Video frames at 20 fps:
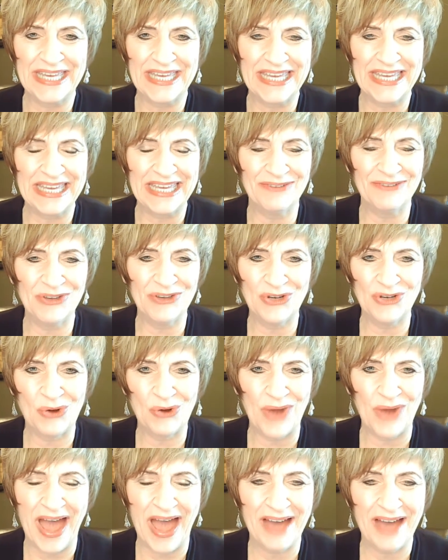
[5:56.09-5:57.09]
if you
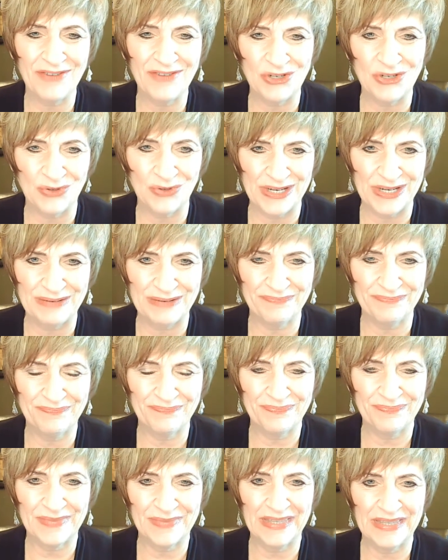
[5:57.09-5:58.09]
don't have a dream,
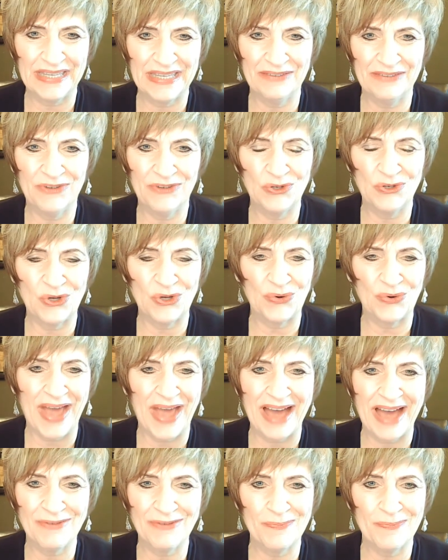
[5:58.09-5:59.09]
if you don't
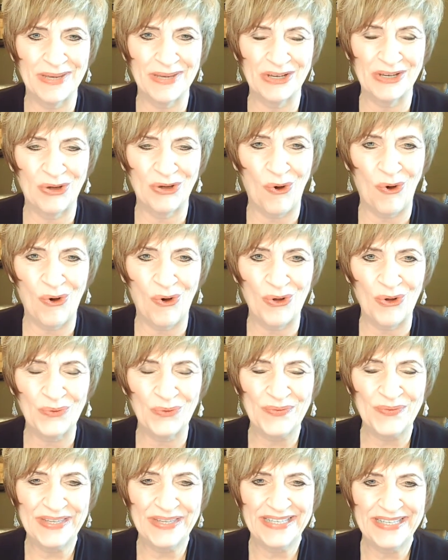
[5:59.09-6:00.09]
have a big goal,